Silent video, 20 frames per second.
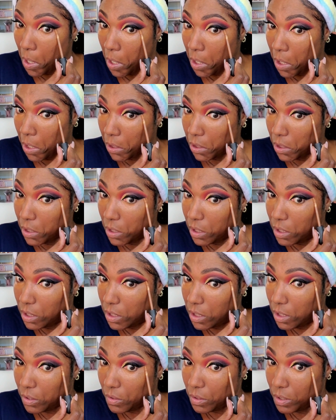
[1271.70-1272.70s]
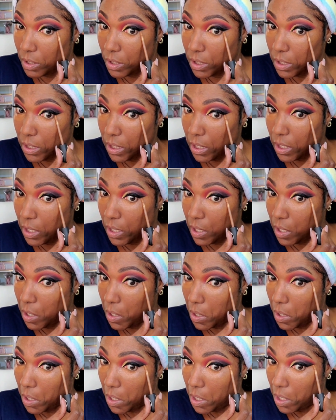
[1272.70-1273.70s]
and I can still
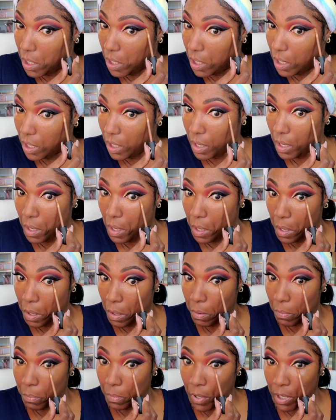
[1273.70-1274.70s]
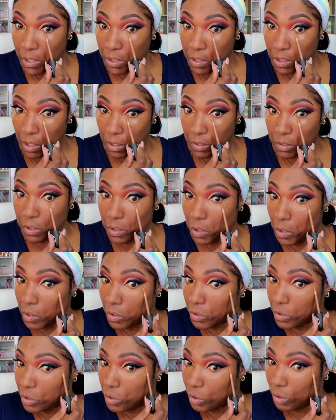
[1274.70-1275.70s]
see my dark
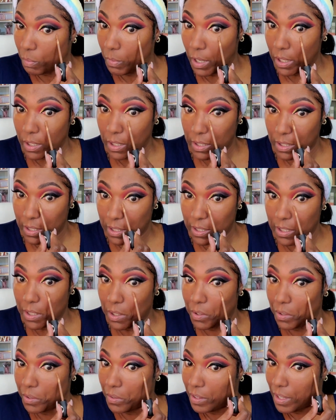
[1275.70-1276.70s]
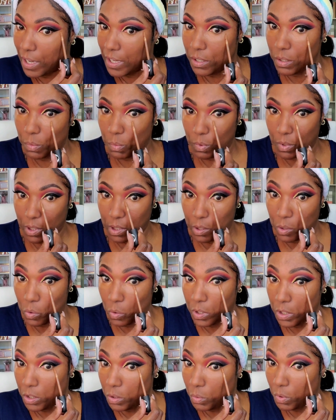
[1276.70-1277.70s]
circles through my concealer. That's really
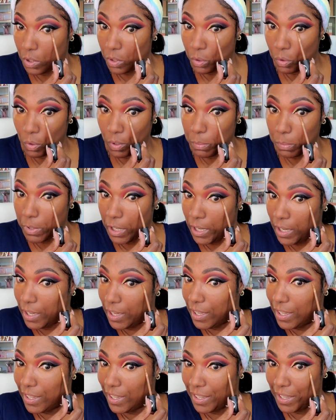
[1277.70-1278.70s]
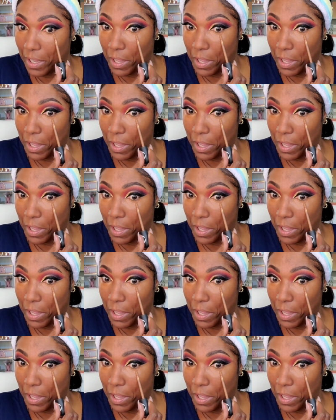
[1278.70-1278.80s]
going to annoy me.